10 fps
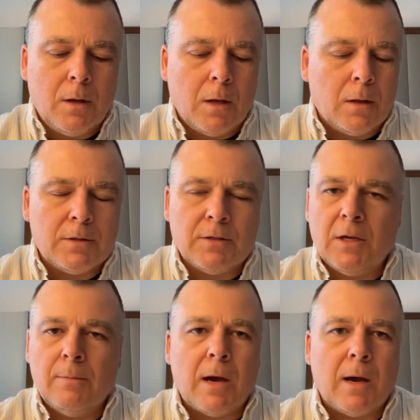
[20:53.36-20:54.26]
And the
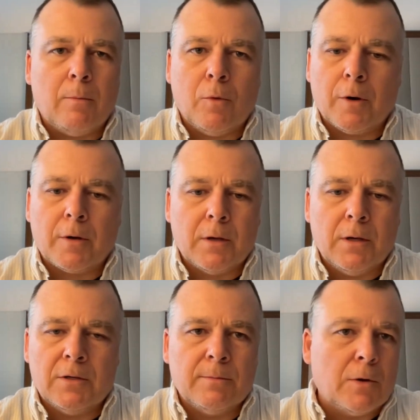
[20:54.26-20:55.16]
CBOM work
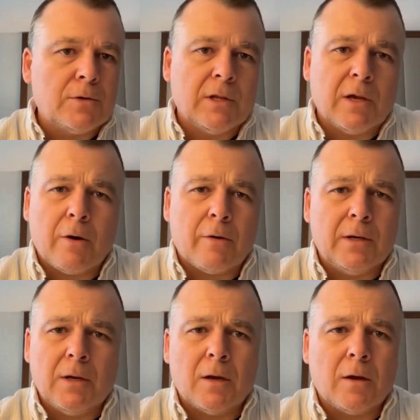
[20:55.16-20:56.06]
is mostly already
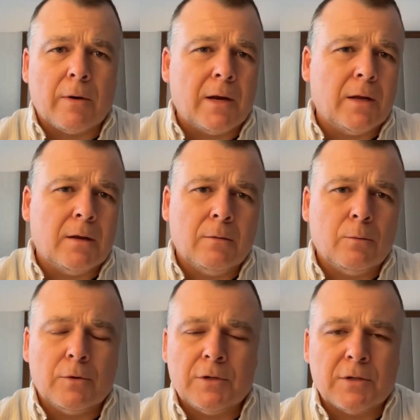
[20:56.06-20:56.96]
done already.
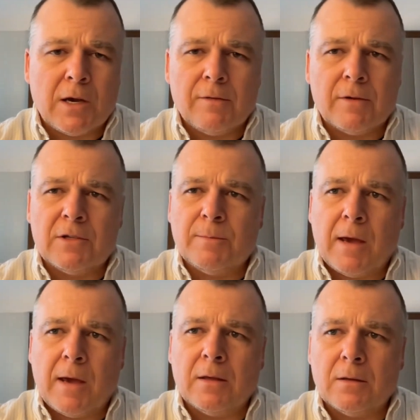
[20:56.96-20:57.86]
We're just kind of
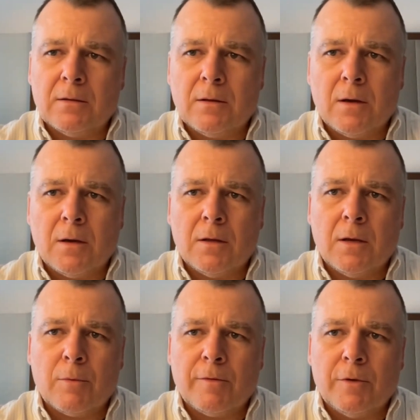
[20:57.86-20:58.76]
expanding the
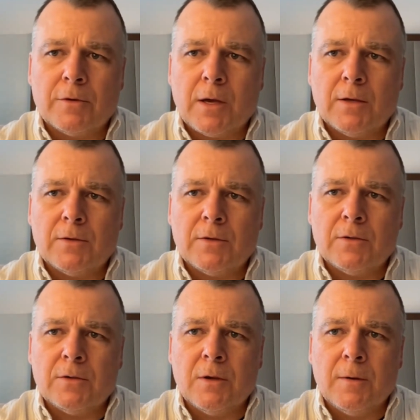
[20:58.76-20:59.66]
number of use
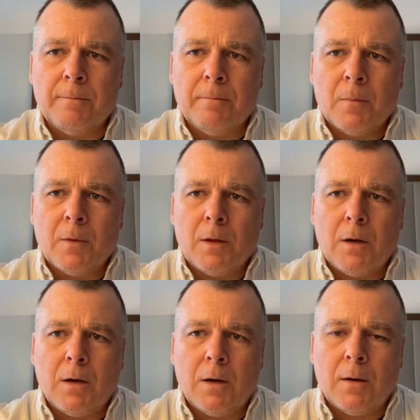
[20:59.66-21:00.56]
cases.
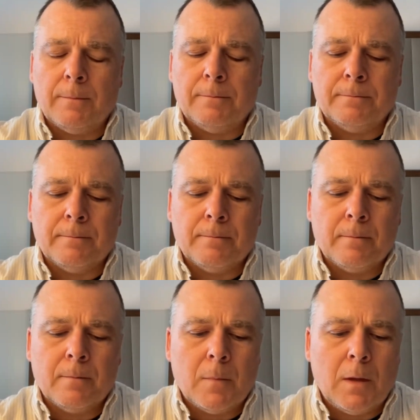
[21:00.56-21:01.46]
But
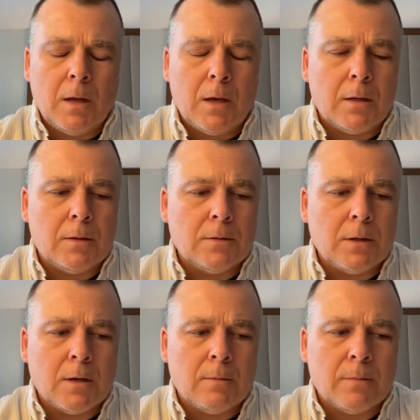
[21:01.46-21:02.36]

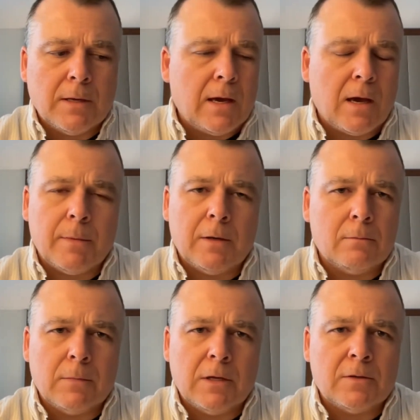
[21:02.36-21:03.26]
yeah, I mean,
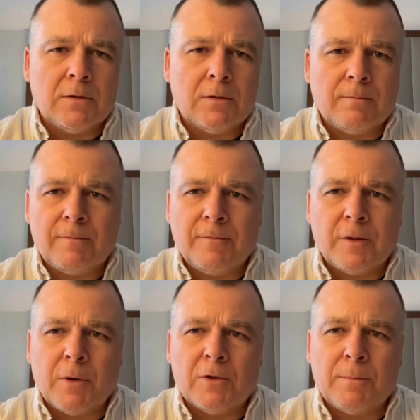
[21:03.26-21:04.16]
it's for
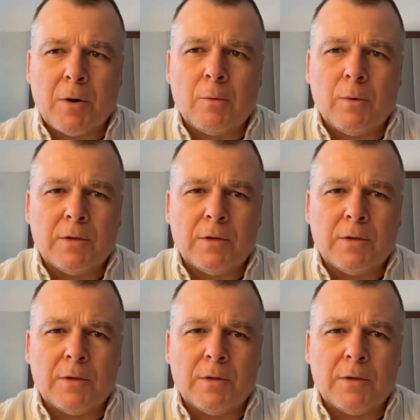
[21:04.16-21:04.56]
the most part,